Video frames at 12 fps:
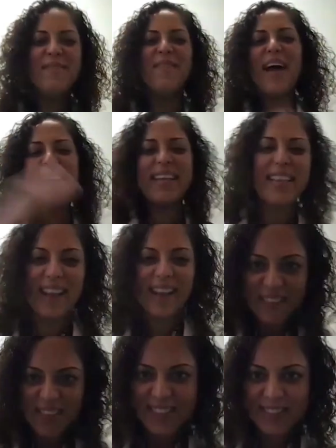back in the
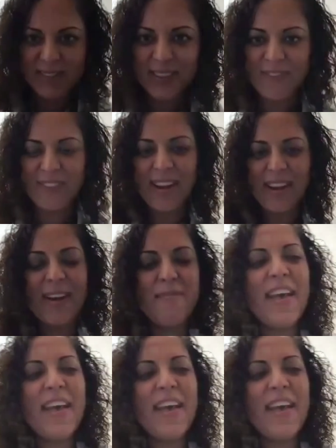office with a flare-up.